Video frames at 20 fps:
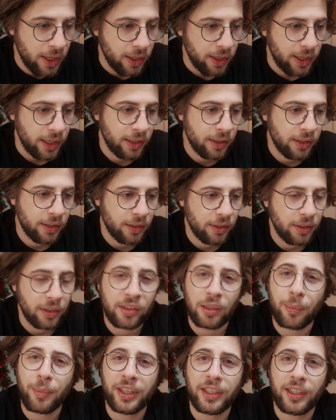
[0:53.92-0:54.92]
And
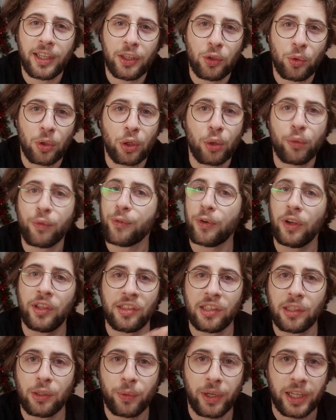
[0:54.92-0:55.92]
submitting it to a conference
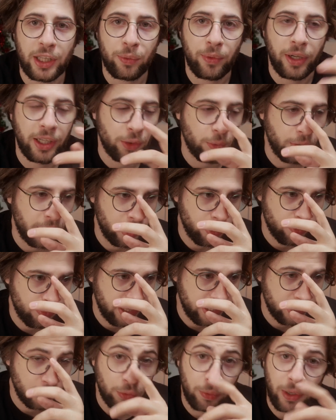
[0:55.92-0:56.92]
is a great way to kind of
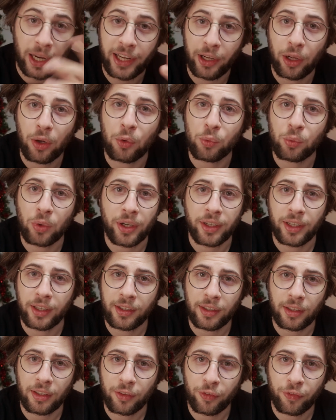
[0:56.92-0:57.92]
like trial run
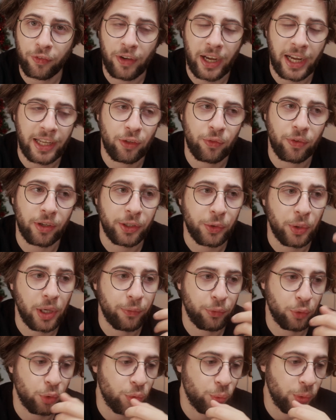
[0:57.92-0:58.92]
it and find where you
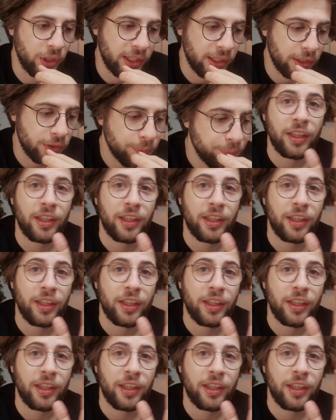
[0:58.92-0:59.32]
have to tweak it.